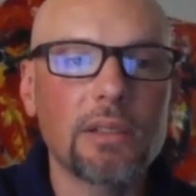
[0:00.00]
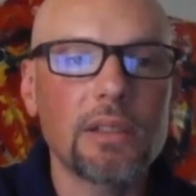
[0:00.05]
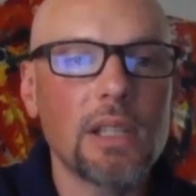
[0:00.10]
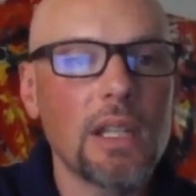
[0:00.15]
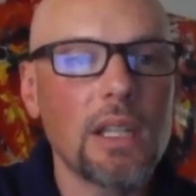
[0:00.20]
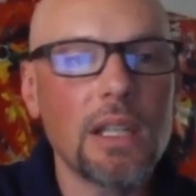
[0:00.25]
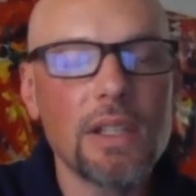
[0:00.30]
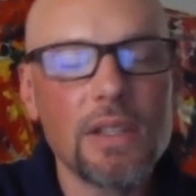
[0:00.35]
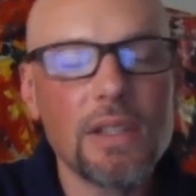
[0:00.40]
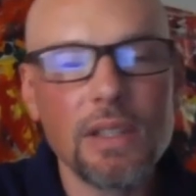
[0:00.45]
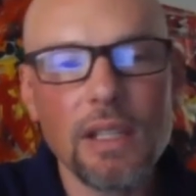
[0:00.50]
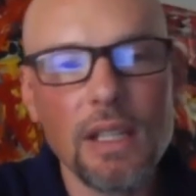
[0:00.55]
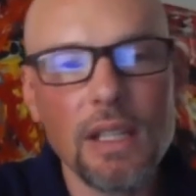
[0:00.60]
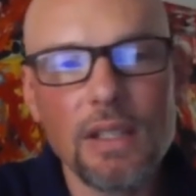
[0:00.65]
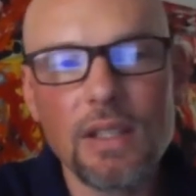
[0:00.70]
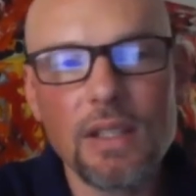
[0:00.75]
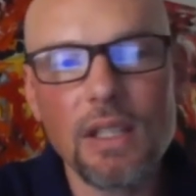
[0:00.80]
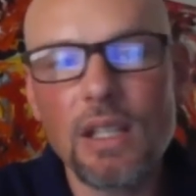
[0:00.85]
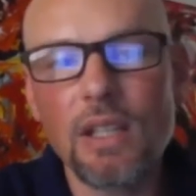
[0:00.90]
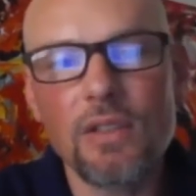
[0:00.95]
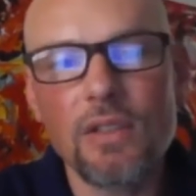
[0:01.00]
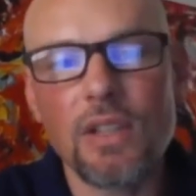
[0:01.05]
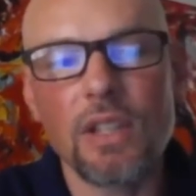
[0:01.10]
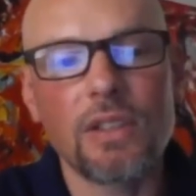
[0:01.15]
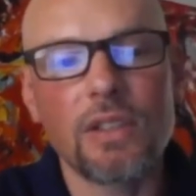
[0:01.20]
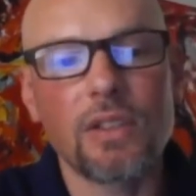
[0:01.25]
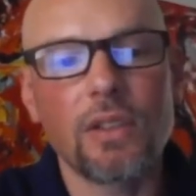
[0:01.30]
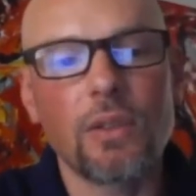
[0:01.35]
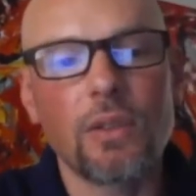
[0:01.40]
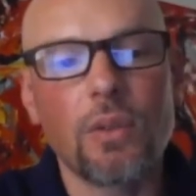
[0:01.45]
And, and it's it's
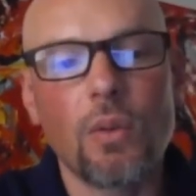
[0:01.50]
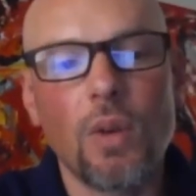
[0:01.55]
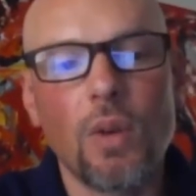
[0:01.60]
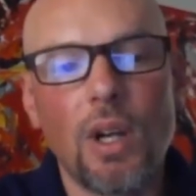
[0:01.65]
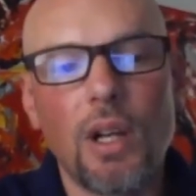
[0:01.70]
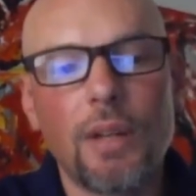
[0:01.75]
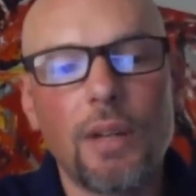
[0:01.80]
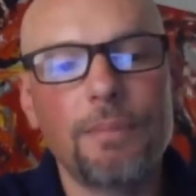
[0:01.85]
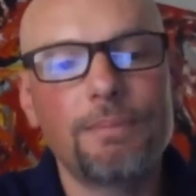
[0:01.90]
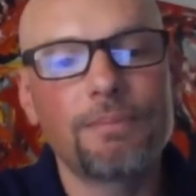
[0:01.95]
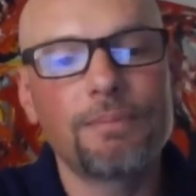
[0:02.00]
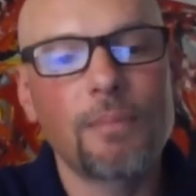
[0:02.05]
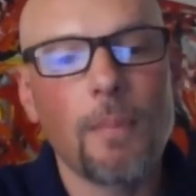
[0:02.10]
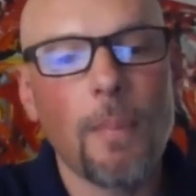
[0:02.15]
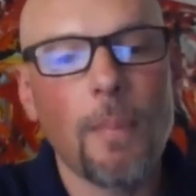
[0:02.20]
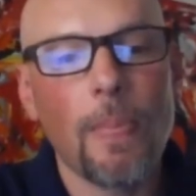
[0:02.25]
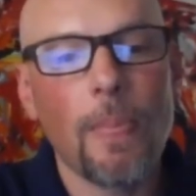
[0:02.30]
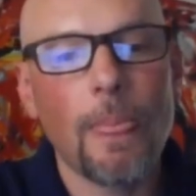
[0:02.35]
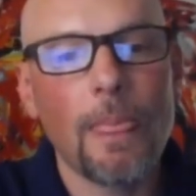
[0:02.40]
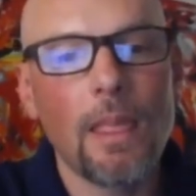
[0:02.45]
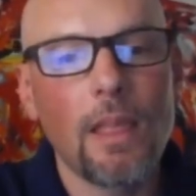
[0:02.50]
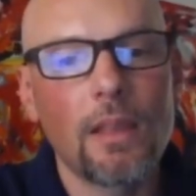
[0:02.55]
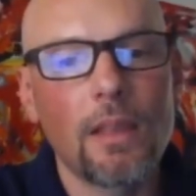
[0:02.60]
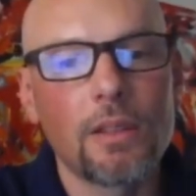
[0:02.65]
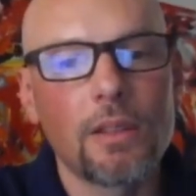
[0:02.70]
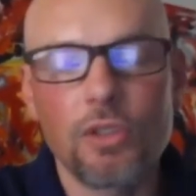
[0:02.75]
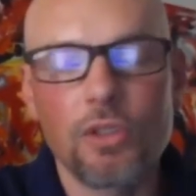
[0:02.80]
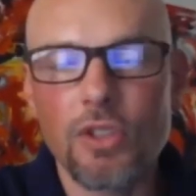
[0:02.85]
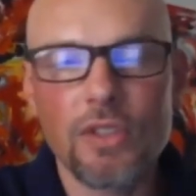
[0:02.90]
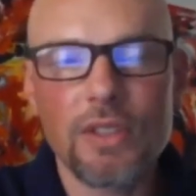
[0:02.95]
easy to um,
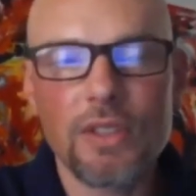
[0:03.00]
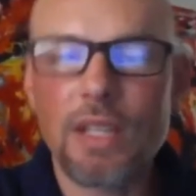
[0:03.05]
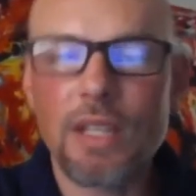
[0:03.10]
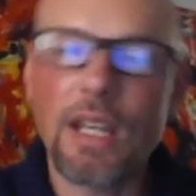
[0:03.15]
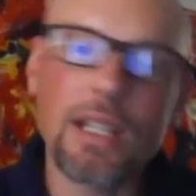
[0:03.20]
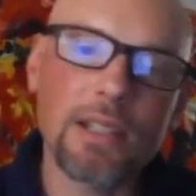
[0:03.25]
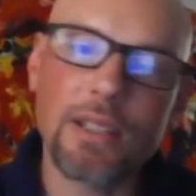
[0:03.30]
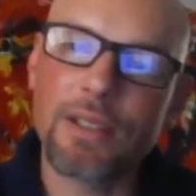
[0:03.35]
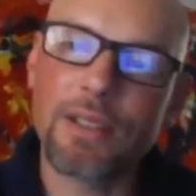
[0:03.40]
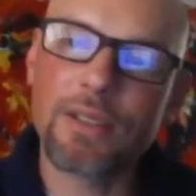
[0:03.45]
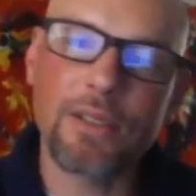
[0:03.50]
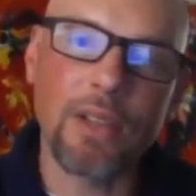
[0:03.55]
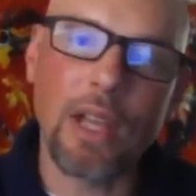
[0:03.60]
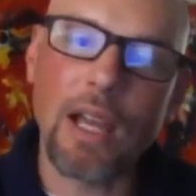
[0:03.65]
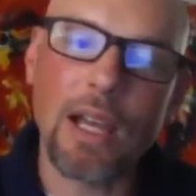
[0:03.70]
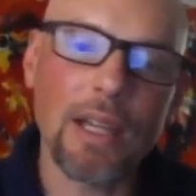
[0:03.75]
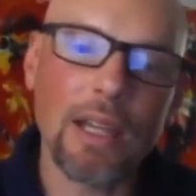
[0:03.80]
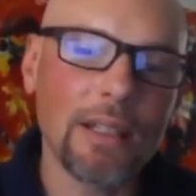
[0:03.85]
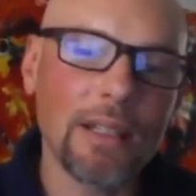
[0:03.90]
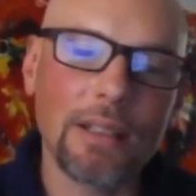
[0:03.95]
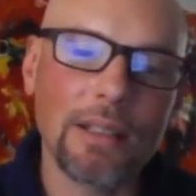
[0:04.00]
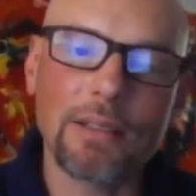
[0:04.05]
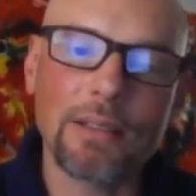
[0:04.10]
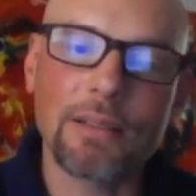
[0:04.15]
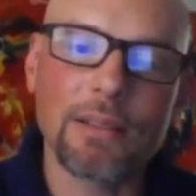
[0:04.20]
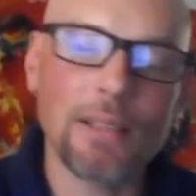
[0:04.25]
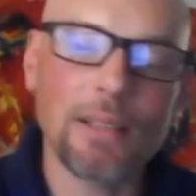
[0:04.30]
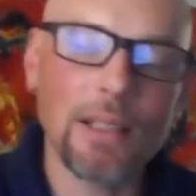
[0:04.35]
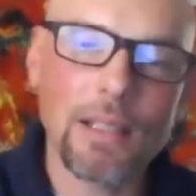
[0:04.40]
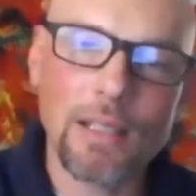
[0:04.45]
to just take the slide
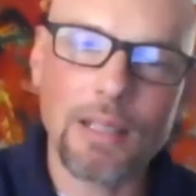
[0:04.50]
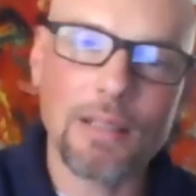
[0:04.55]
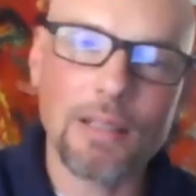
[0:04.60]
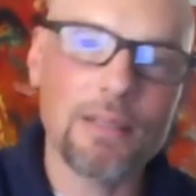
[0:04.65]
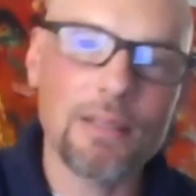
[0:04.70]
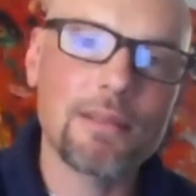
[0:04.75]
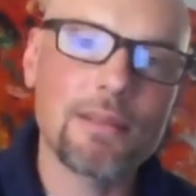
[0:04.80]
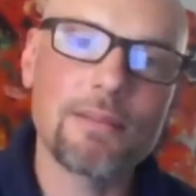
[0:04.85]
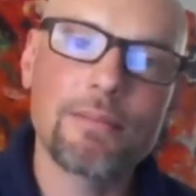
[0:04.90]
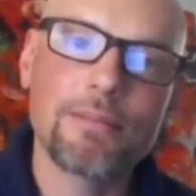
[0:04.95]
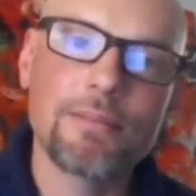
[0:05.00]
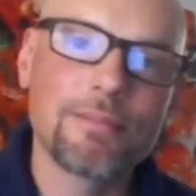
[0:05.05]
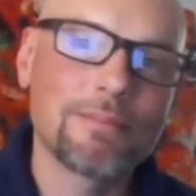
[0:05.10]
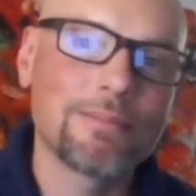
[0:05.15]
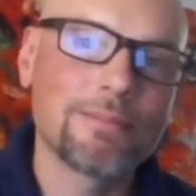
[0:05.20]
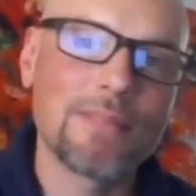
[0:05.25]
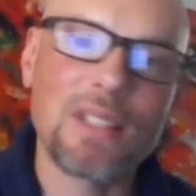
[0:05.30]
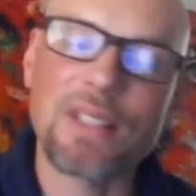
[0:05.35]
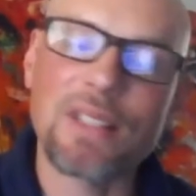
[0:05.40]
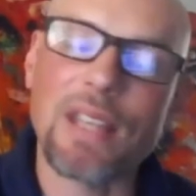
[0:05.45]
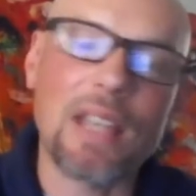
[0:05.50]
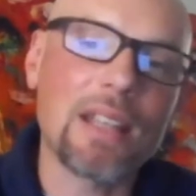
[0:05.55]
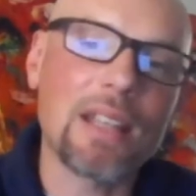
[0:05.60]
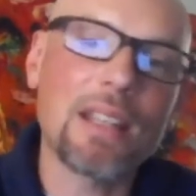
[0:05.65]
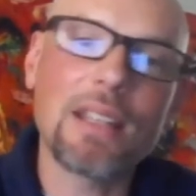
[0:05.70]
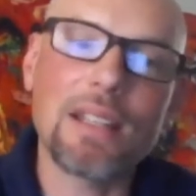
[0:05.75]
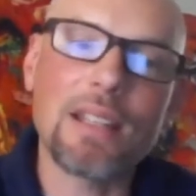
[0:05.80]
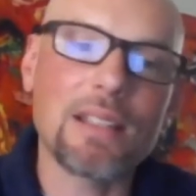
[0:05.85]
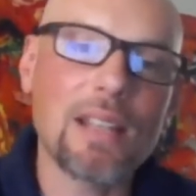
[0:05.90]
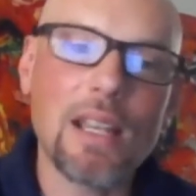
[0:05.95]
and, and stain
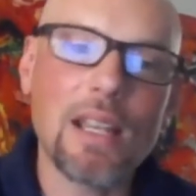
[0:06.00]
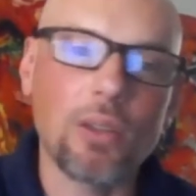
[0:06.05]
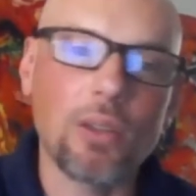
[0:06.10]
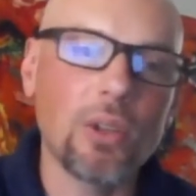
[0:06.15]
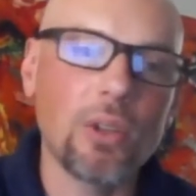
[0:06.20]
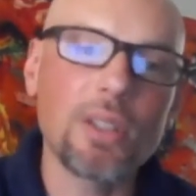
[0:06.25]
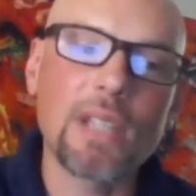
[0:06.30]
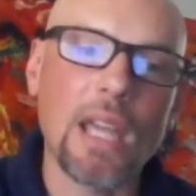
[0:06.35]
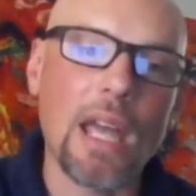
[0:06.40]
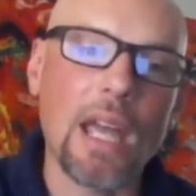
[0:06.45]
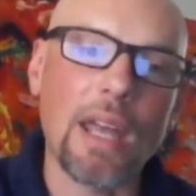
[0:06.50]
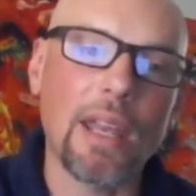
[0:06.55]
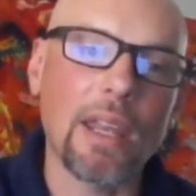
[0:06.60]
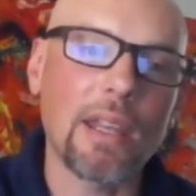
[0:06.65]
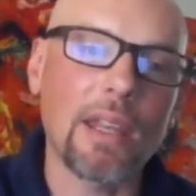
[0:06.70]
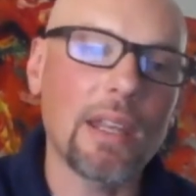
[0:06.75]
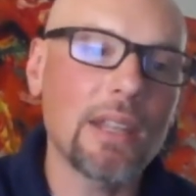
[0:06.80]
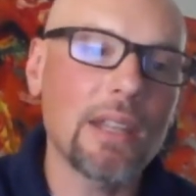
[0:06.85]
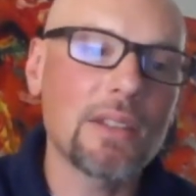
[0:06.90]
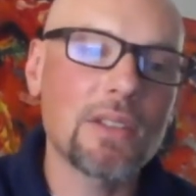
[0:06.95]
it and take a look at it.